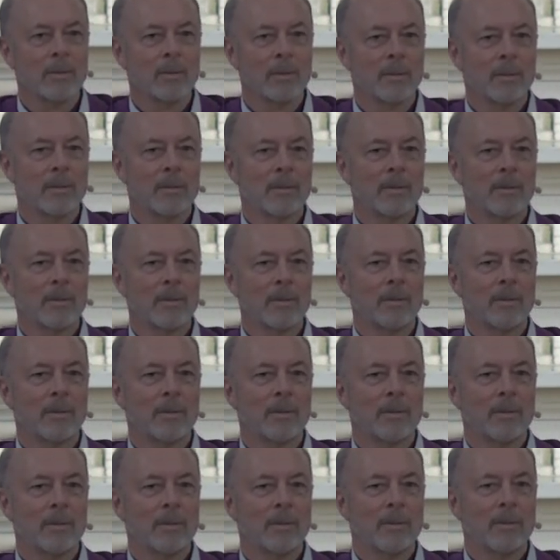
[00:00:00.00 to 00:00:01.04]

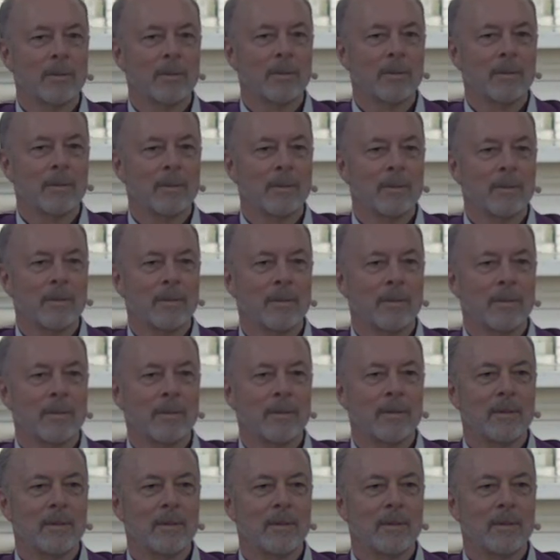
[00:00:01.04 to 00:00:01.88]
No one is speaking in this clip.